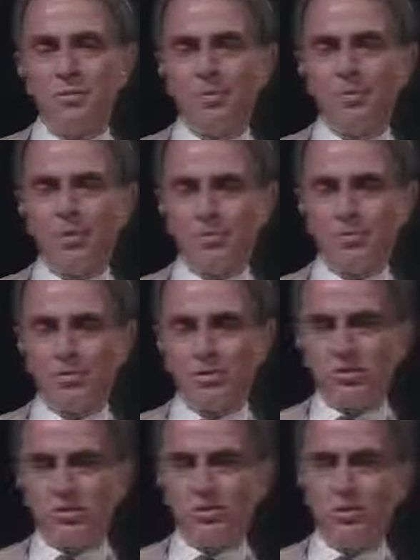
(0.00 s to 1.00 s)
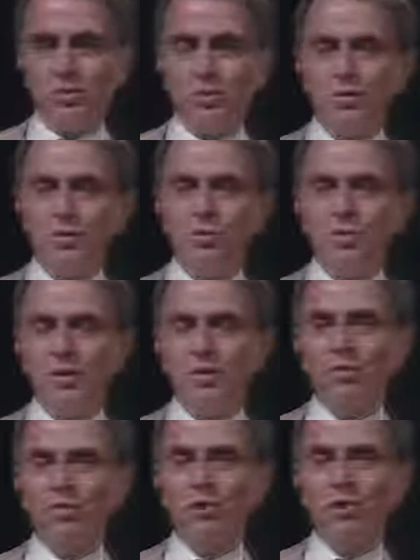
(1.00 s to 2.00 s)
But just to try to
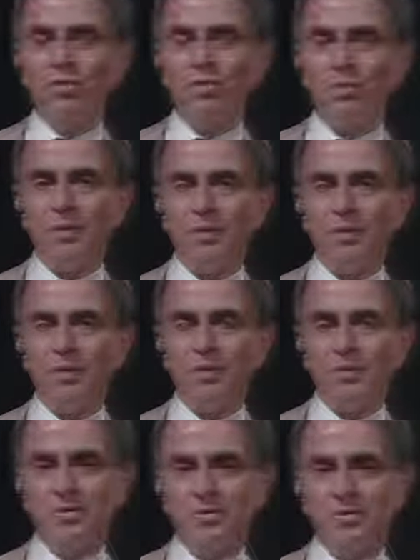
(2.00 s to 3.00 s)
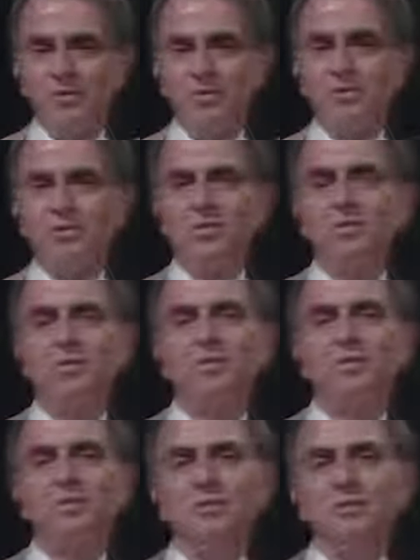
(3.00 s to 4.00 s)
illuminate the range of possibilities,
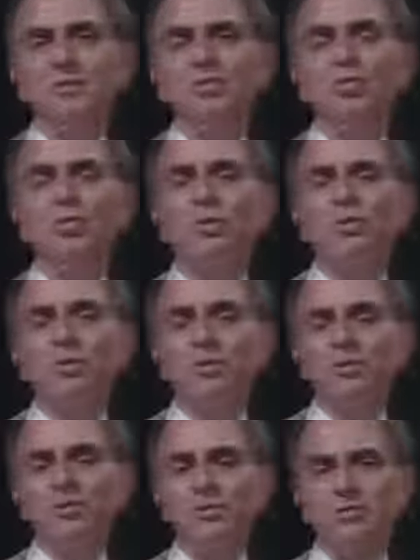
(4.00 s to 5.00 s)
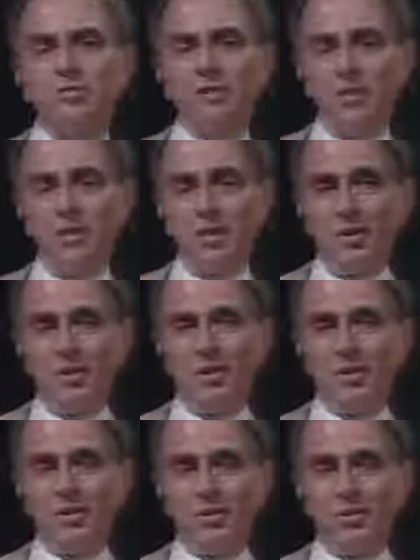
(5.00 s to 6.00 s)
consider two alternatives.
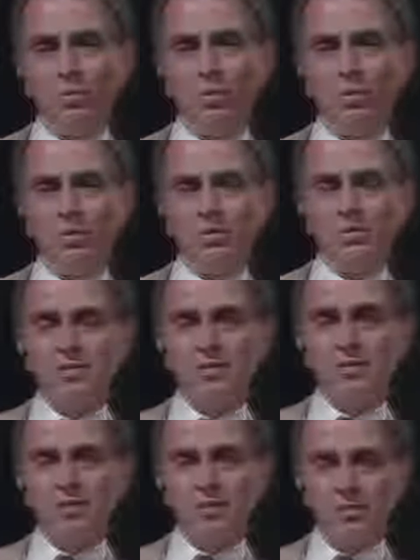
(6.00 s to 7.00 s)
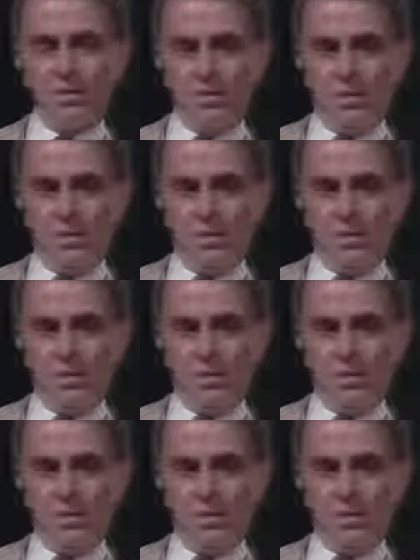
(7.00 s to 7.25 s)
One is the